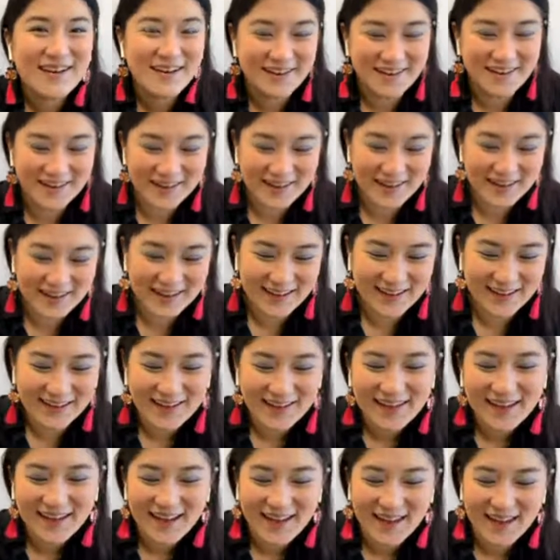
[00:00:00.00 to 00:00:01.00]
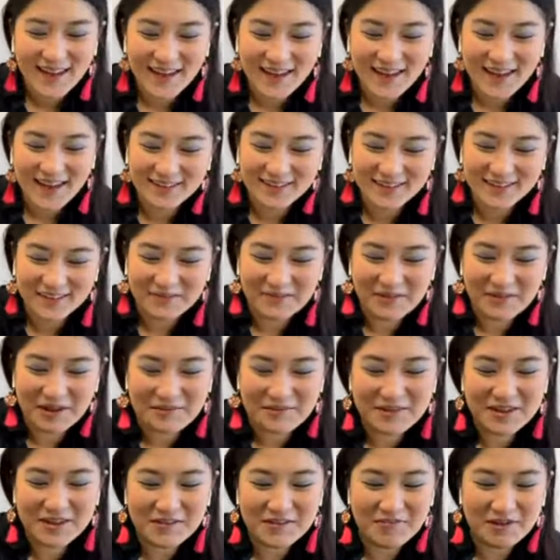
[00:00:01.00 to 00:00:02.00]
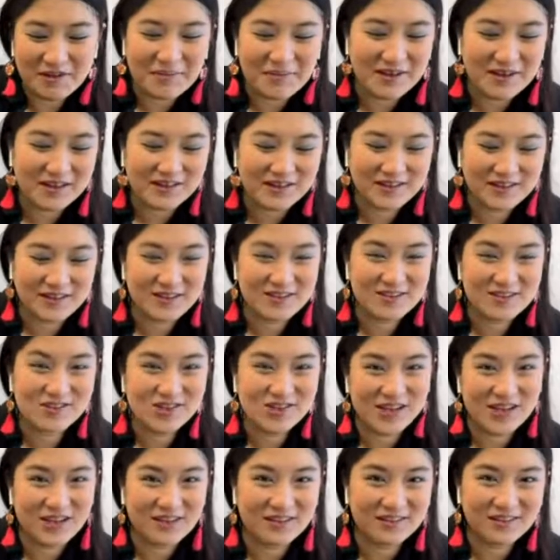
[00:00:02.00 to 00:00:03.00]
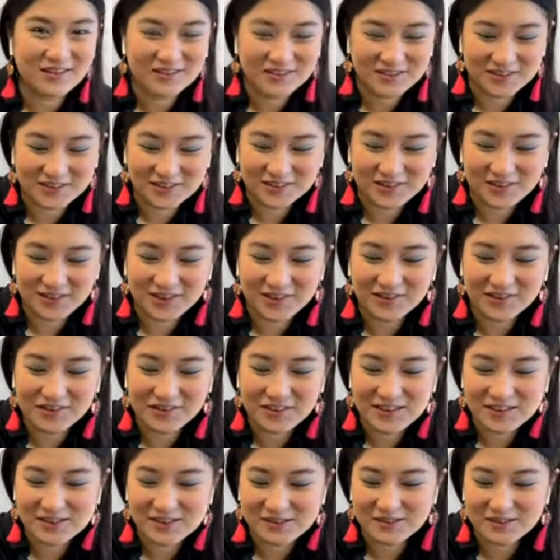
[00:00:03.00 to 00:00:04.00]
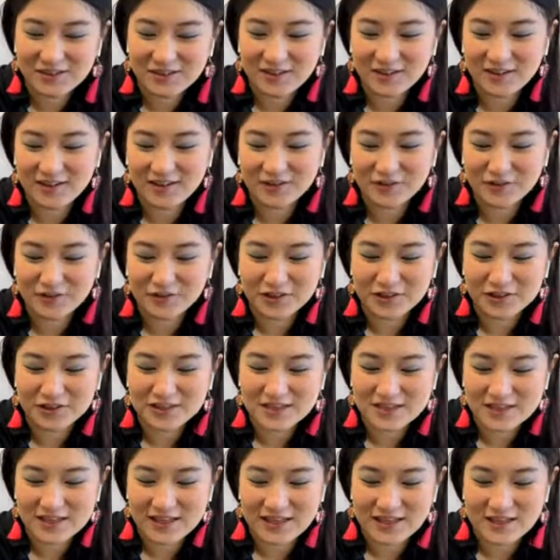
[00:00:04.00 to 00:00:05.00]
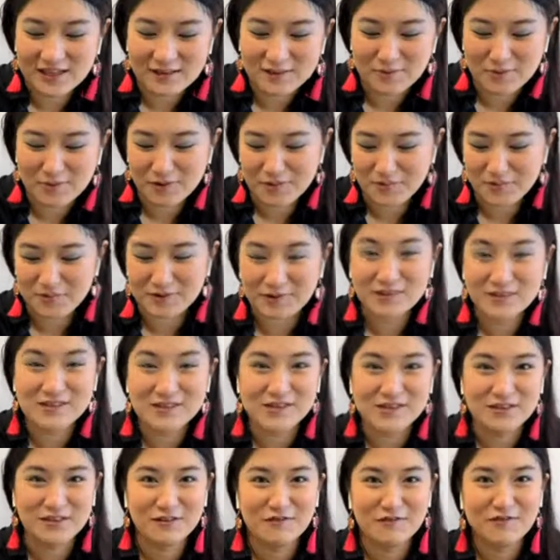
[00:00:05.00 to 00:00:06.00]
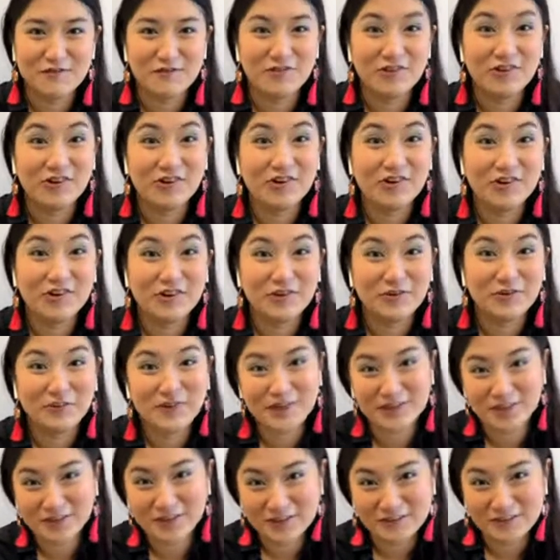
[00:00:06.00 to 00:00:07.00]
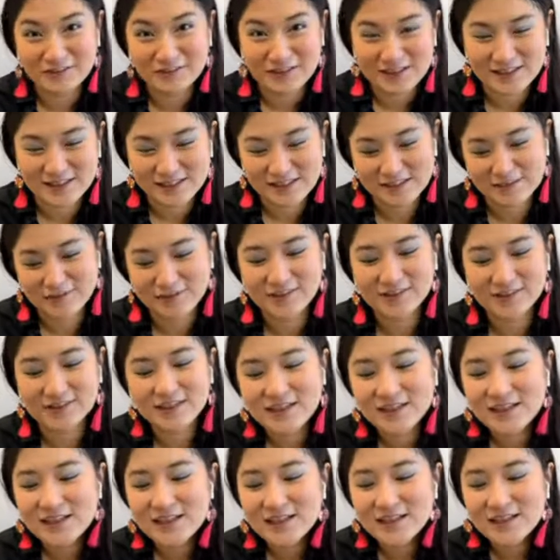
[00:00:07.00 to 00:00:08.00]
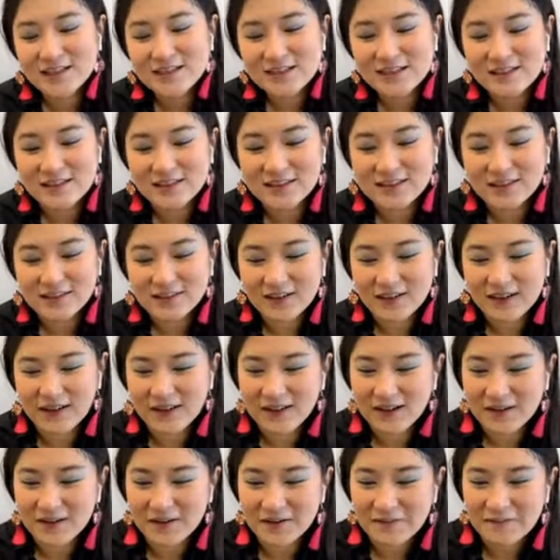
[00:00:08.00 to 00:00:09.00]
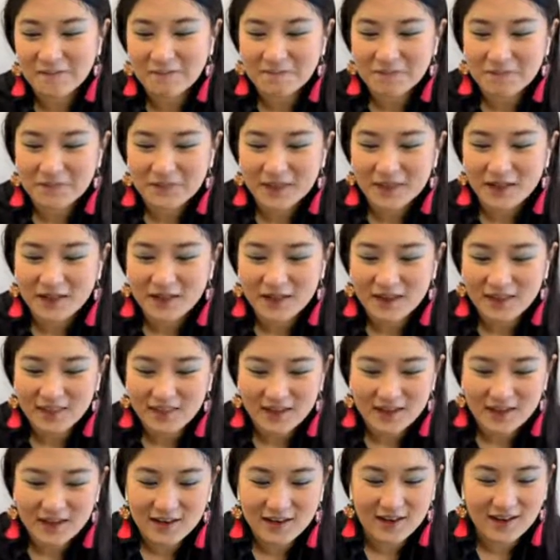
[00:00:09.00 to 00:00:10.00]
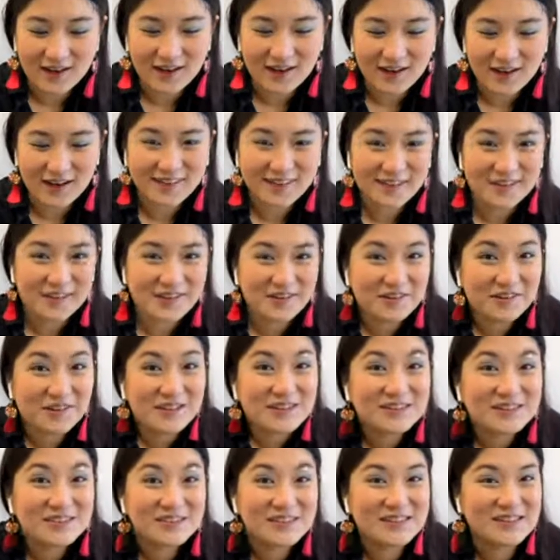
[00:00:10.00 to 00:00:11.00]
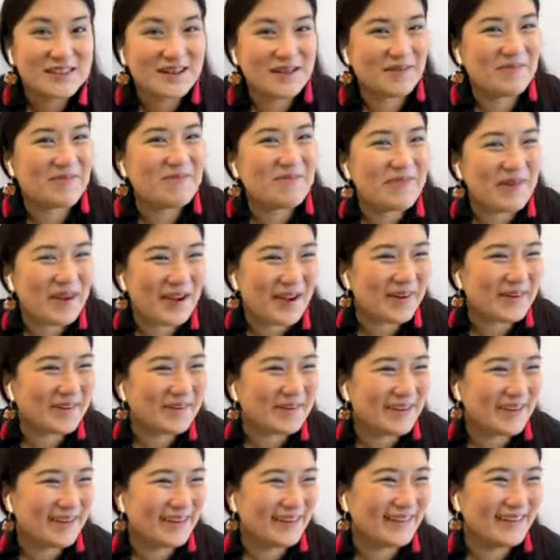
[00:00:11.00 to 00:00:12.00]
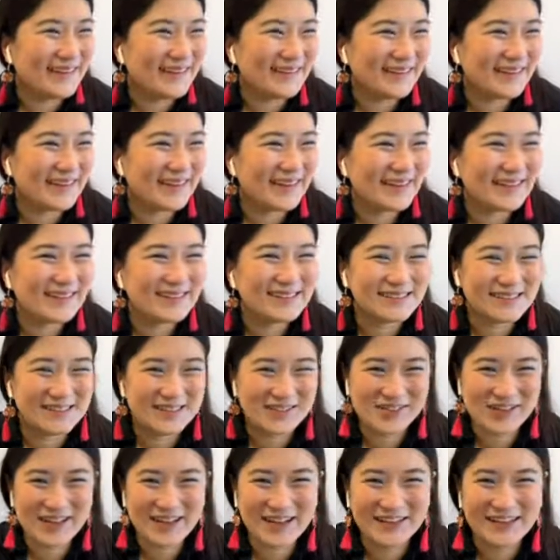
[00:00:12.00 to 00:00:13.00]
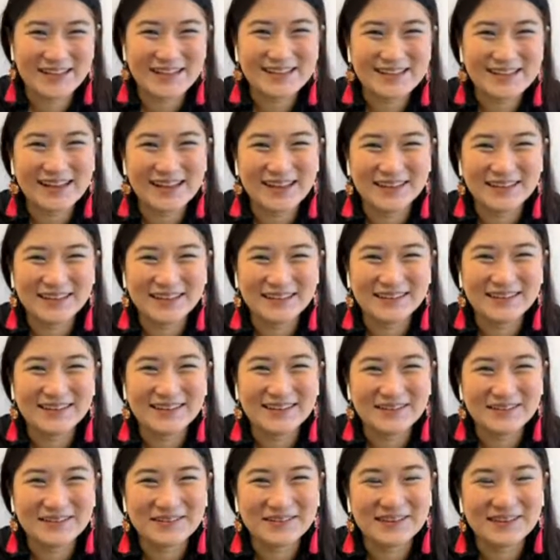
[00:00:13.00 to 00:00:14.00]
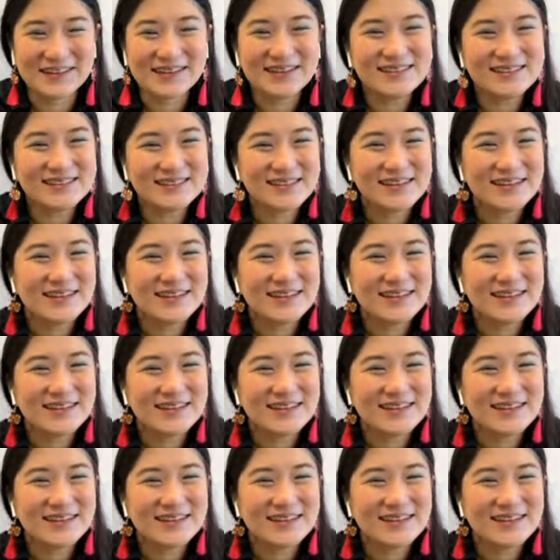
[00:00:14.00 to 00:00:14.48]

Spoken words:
Okay, and I made a rabbit keychain also. All these were, of course, in preparation for Mid-Autumn Festival. So, and then the earrings you see I'm wearing, okay, is the Chinese lantern earrings.